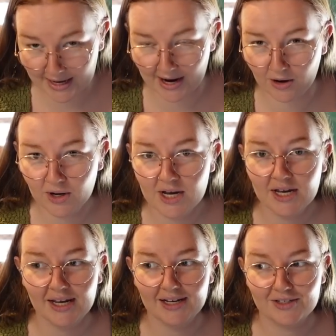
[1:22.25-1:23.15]
now,
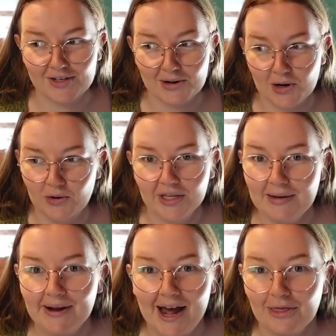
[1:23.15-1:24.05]
it's our only
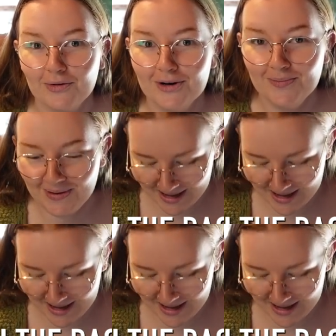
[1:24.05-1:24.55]
bathroom.